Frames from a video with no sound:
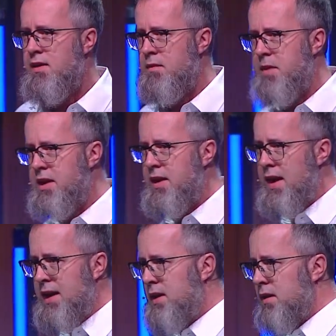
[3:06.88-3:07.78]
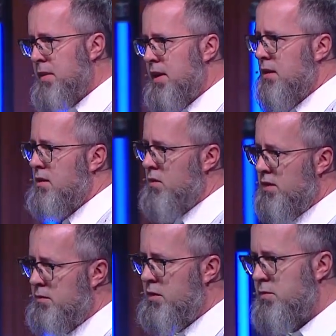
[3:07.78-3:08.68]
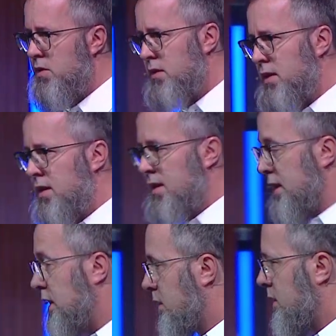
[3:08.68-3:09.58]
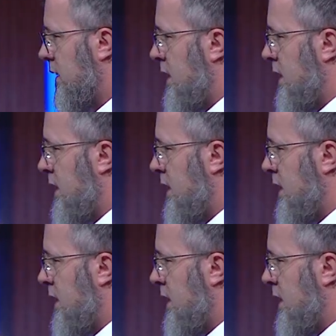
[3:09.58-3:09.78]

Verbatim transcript: They make an adiabatic quantum computing and annealer.